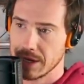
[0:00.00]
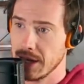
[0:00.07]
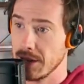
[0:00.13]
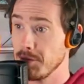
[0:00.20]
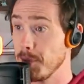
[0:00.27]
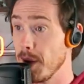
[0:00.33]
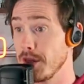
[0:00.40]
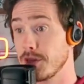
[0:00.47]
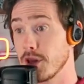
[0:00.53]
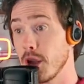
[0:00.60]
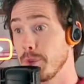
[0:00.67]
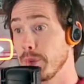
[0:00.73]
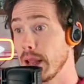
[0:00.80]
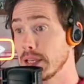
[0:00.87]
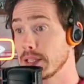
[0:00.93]
Never mind.
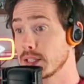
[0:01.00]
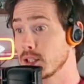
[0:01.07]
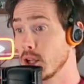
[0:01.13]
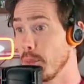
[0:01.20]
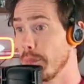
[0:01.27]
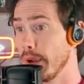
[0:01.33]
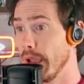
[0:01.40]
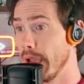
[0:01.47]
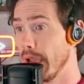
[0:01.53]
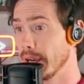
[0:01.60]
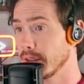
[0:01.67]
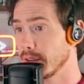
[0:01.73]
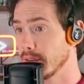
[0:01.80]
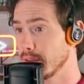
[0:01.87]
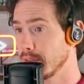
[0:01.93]
Third place is not
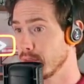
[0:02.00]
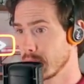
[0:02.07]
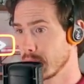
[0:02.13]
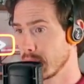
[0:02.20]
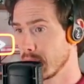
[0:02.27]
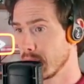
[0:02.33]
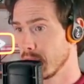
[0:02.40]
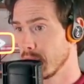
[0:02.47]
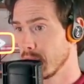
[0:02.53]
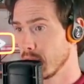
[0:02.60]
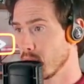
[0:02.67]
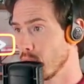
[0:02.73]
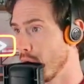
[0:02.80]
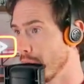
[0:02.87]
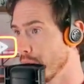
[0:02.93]
bad.
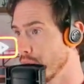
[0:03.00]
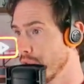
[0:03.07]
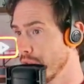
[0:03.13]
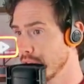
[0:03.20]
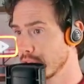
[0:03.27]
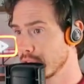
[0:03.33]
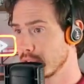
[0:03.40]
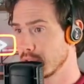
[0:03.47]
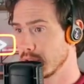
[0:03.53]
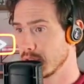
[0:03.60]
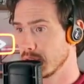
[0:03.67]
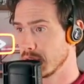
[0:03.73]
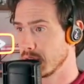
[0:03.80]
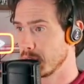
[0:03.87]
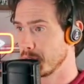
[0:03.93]
Right. This
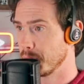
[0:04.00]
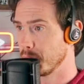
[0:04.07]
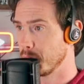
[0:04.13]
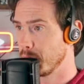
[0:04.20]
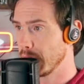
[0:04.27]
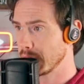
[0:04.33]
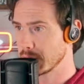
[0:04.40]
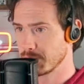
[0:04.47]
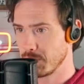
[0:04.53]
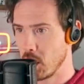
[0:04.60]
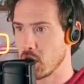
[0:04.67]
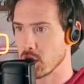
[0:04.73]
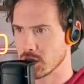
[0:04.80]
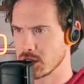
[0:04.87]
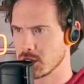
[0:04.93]
Pleasant
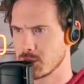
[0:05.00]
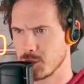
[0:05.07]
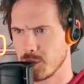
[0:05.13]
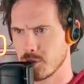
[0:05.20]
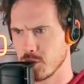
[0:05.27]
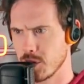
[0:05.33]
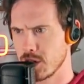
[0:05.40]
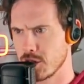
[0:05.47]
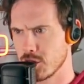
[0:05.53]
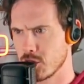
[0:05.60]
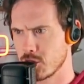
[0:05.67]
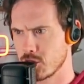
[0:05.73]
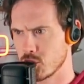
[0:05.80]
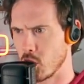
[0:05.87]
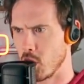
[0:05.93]
Park seems to be a really good
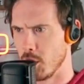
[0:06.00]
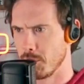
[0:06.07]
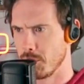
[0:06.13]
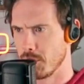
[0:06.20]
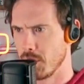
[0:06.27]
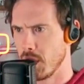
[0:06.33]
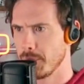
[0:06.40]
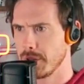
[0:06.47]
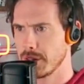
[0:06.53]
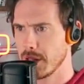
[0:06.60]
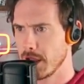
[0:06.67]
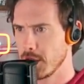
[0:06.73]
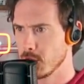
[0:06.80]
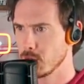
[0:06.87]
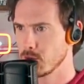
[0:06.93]
drop. I mean,
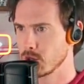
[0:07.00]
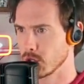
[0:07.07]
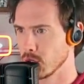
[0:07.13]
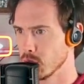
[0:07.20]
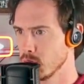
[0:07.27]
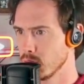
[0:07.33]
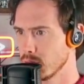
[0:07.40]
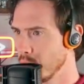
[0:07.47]
they all do.